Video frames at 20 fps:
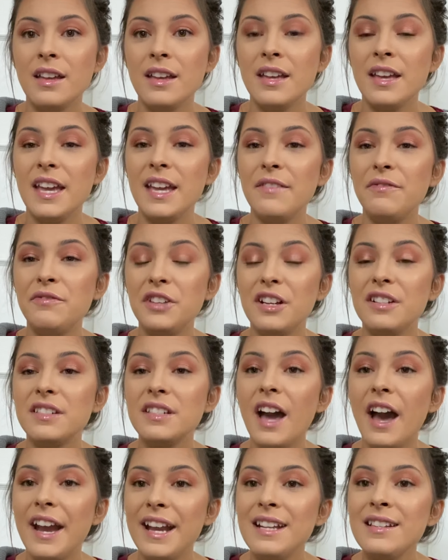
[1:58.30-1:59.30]
If there's
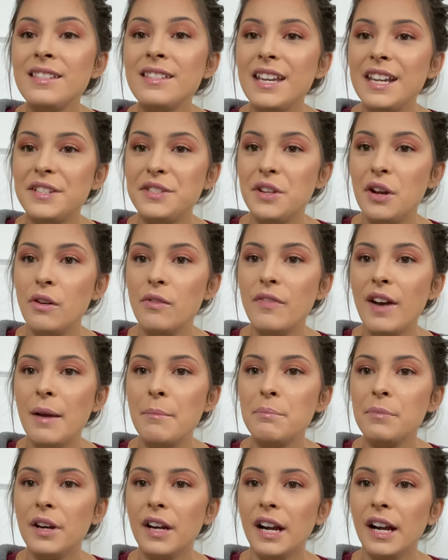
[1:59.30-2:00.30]
ice in
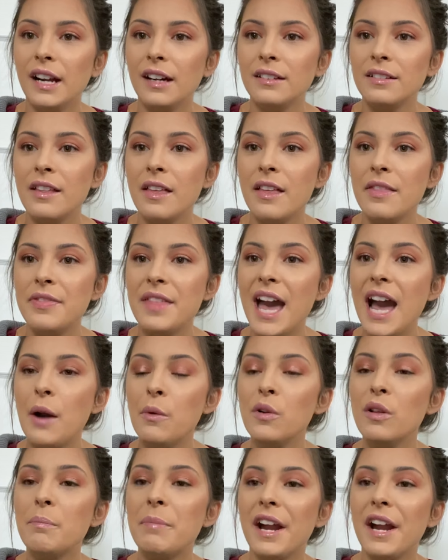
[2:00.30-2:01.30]
November, that
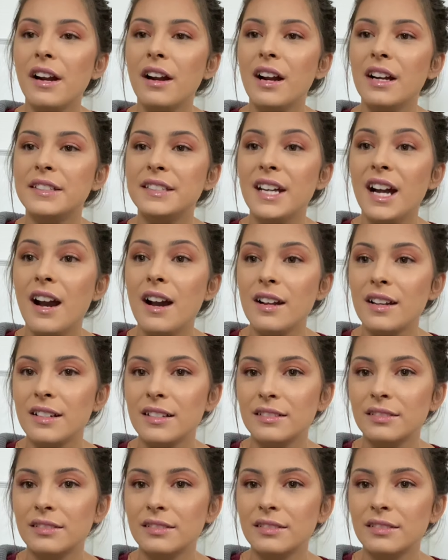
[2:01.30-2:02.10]
will bear a duck.